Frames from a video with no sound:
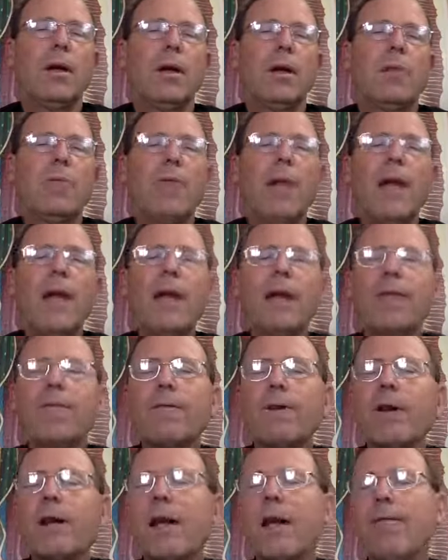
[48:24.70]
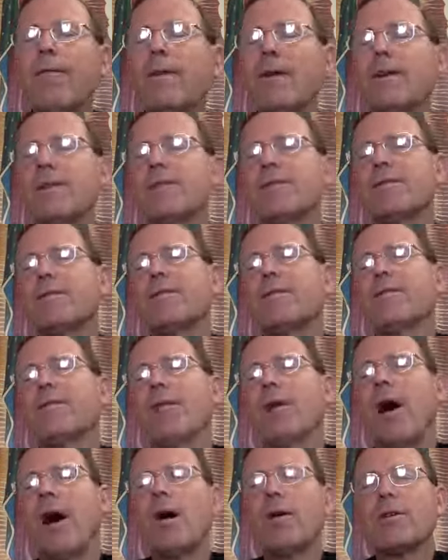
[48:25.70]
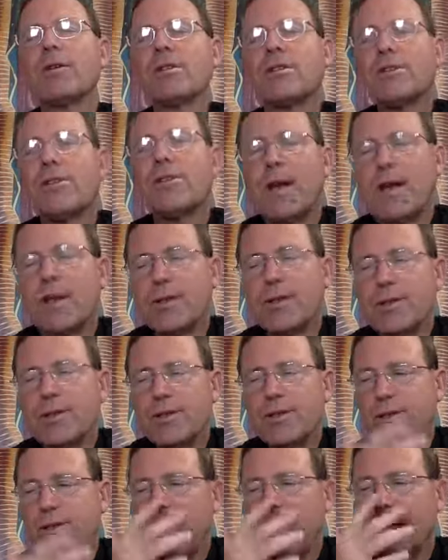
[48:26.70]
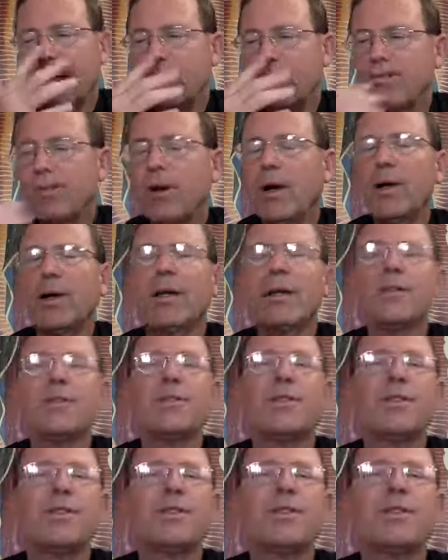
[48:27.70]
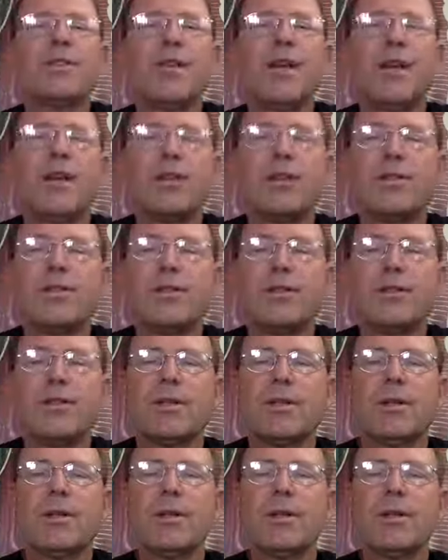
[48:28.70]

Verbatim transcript: and begging forgiveness for our sins as well as the sins